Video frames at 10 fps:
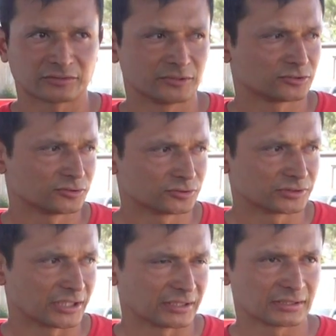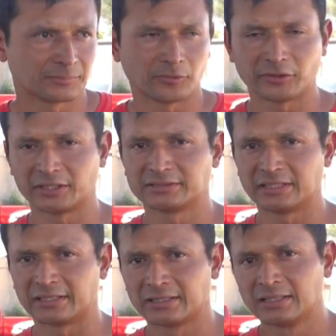transmission you're getting the point is
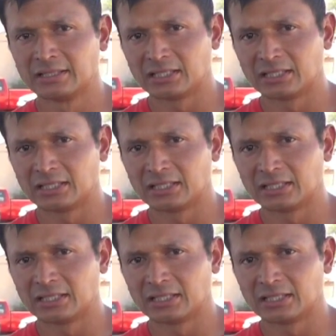then